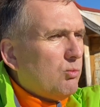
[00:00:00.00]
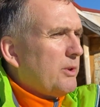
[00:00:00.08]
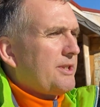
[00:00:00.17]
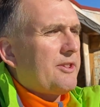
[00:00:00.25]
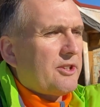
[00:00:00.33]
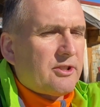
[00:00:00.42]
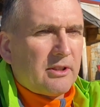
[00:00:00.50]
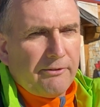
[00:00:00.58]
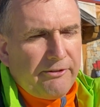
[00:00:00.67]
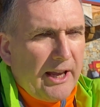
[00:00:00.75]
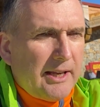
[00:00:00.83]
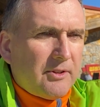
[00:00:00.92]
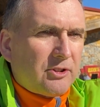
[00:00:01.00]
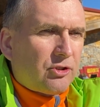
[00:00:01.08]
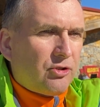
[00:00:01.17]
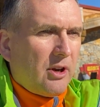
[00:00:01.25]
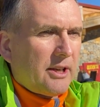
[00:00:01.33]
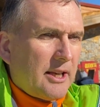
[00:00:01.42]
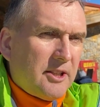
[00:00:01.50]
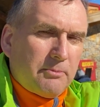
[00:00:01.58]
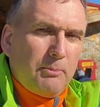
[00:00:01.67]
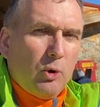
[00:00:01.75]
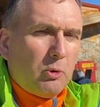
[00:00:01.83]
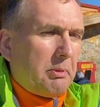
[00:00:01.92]
We did this as a favour to try and get his
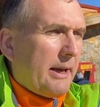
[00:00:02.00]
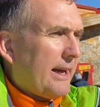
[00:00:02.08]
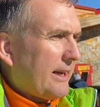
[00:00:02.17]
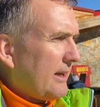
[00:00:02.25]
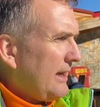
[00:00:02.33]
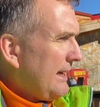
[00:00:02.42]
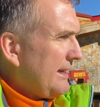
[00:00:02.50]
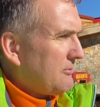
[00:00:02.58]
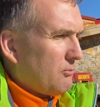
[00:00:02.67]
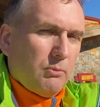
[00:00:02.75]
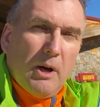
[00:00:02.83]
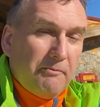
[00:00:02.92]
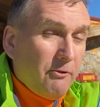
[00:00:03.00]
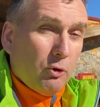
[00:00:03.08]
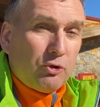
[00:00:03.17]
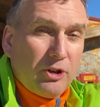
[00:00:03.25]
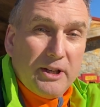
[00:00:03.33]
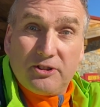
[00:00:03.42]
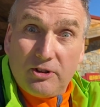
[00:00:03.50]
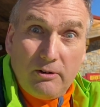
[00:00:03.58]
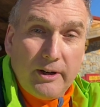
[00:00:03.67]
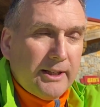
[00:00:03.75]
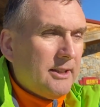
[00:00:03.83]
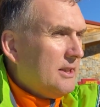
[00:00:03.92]
board back, and
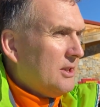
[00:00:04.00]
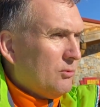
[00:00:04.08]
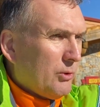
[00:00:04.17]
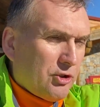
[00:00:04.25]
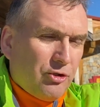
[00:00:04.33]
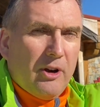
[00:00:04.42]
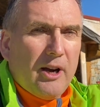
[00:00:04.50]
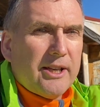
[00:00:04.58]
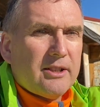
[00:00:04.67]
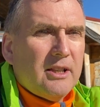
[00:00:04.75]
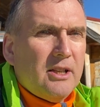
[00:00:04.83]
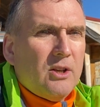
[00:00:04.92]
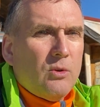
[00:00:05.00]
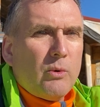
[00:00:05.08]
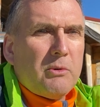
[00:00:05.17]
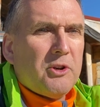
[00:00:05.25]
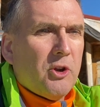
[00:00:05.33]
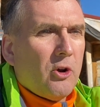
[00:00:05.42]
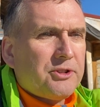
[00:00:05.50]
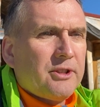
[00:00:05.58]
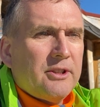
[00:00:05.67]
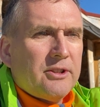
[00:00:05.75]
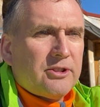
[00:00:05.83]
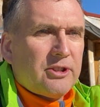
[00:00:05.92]
unfortunately, we tried, we were not
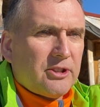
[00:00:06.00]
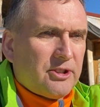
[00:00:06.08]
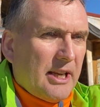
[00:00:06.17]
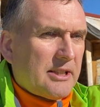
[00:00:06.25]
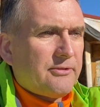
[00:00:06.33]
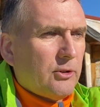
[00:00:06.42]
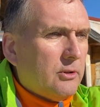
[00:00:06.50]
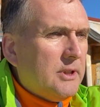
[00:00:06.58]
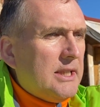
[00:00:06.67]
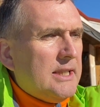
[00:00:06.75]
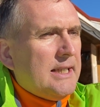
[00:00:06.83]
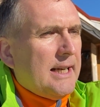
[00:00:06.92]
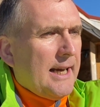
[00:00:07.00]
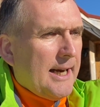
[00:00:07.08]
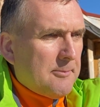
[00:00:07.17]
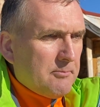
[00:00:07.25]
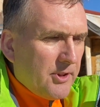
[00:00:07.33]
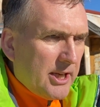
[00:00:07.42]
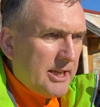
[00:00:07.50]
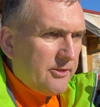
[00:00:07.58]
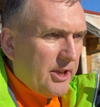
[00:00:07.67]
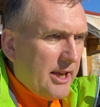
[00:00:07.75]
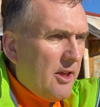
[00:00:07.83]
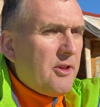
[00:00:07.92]
successful.
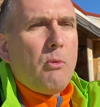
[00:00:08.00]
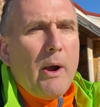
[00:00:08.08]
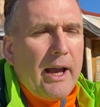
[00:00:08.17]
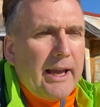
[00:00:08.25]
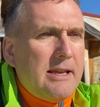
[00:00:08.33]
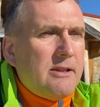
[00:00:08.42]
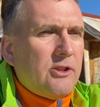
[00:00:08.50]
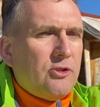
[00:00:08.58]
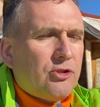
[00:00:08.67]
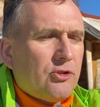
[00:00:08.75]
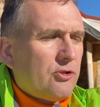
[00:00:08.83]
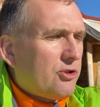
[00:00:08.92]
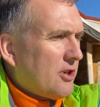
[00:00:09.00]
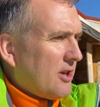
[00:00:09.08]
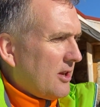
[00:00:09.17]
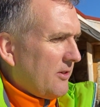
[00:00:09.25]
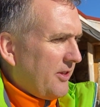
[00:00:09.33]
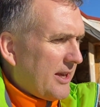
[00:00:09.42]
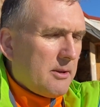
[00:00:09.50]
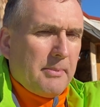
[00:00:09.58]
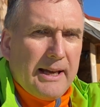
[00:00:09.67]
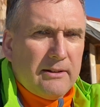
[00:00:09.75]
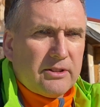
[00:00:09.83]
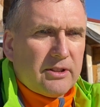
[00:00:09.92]
The other way you should think
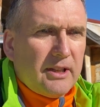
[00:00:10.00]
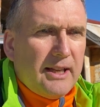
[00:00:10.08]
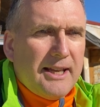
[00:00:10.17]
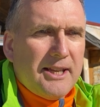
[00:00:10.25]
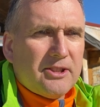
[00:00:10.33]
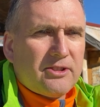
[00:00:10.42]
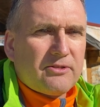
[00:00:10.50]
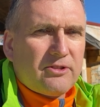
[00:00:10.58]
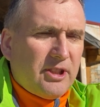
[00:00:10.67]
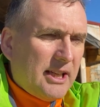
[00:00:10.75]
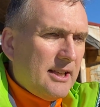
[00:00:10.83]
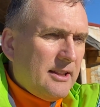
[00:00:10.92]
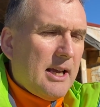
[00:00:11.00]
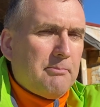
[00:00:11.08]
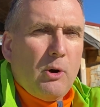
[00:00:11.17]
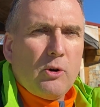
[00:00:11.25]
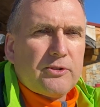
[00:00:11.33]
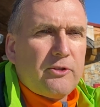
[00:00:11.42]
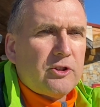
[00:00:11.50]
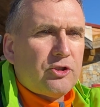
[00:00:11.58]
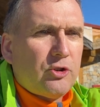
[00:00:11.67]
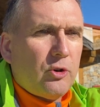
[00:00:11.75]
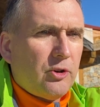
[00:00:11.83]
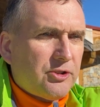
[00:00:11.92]
about is ticking that box for
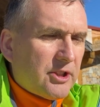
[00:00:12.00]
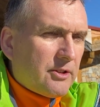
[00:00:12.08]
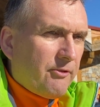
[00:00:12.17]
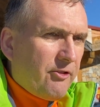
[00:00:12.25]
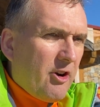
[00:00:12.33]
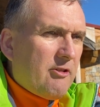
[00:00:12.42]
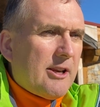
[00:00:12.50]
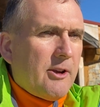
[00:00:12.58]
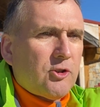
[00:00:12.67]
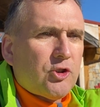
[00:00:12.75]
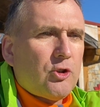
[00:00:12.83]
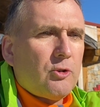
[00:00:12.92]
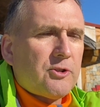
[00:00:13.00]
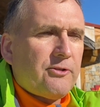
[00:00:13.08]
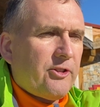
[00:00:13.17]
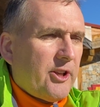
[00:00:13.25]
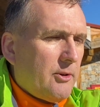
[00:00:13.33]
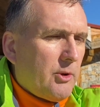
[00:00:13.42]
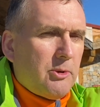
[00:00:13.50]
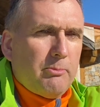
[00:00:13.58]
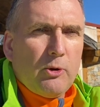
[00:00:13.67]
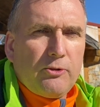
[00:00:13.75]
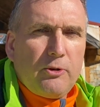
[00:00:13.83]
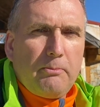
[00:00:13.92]
insurance. There's a very low insurance fee when you
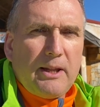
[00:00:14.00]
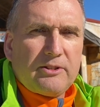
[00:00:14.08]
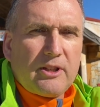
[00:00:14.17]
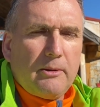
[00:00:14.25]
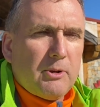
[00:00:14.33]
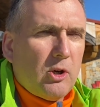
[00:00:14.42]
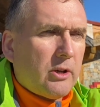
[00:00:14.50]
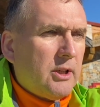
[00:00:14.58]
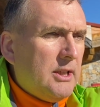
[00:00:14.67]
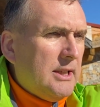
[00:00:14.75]
book through Bansko Blog